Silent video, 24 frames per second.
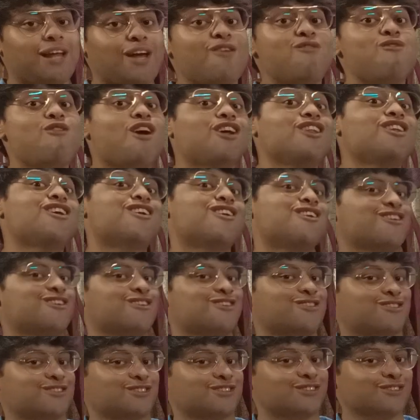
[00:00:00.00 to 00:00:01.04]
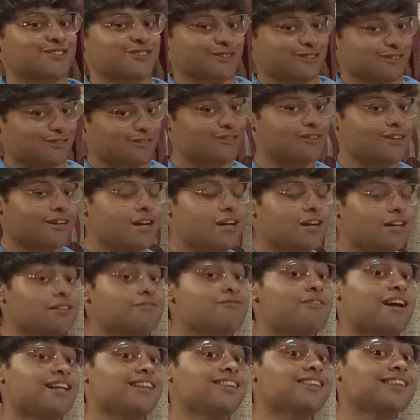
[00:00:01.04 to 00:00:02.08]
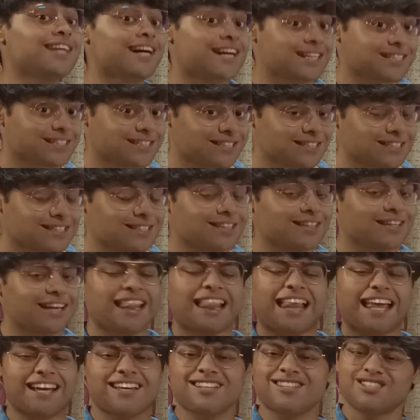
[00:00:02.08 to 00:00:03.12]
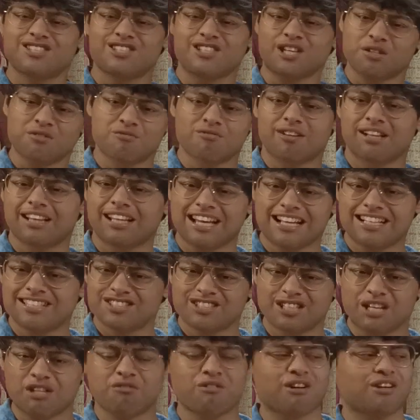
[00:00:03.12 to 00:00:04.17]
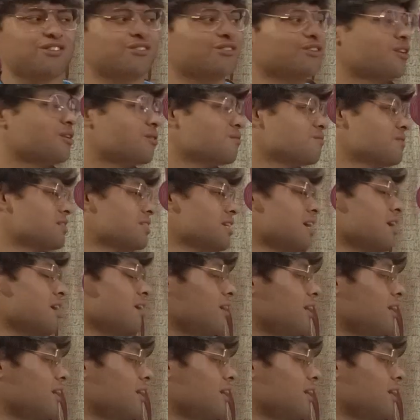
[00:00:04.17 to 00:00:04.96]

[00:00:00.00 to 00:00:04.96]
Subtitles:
Like one heard. One does, like in general, in generic terms.